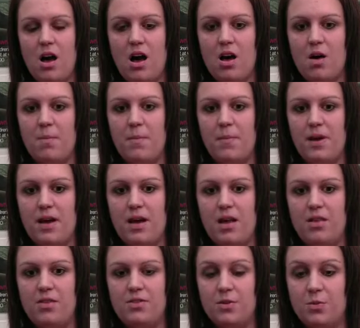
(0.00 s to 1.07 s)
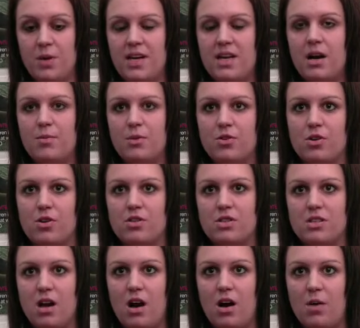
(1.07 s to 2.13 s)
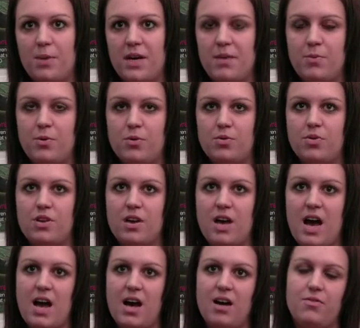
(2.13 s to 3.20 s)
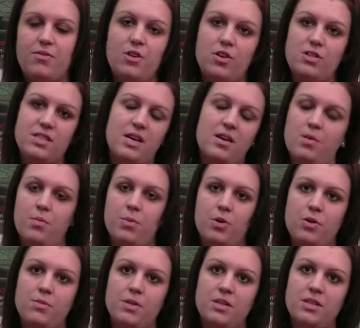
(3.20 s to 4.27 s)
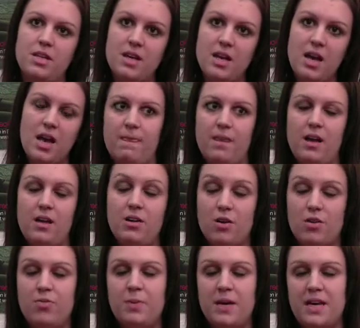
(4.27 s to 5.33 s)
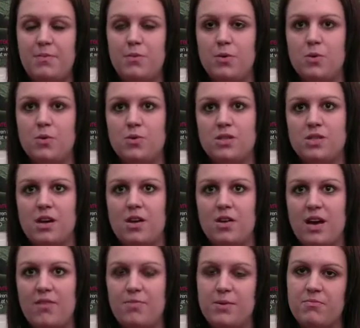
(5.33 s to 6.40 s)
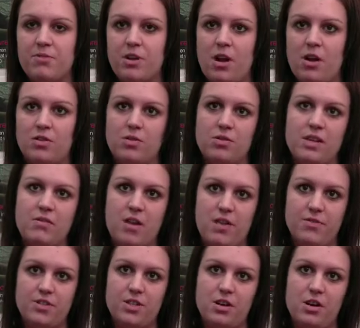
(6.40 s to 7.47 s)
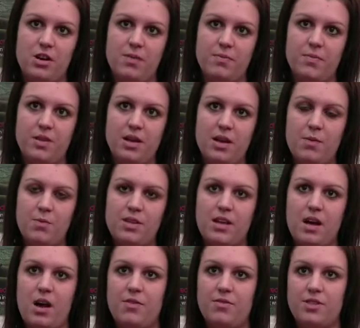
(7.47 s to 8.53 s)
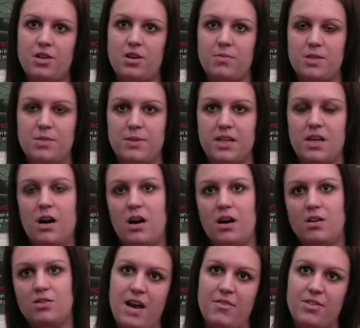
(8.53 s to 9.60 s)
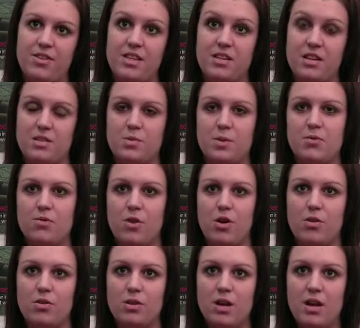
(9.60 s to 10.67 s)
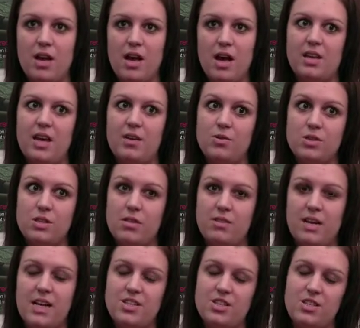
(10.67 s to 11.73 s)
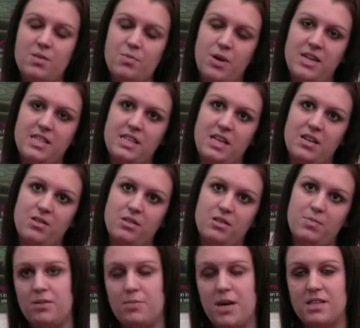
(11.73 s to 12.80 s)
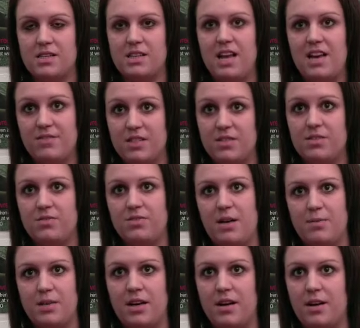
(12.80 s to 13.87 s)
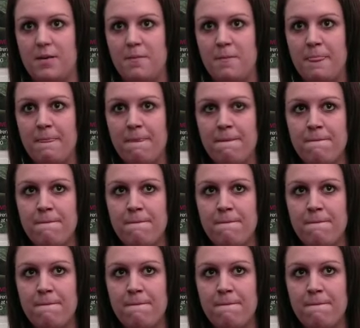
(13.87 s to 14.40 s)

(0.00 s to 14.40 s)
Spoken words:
that we come across are people that have lost their employment. A lot of people also have been relying on their overtime, and when that overtime has been cut, everything goes a bit wrong. And also relationship breakdowns. The person left in the family home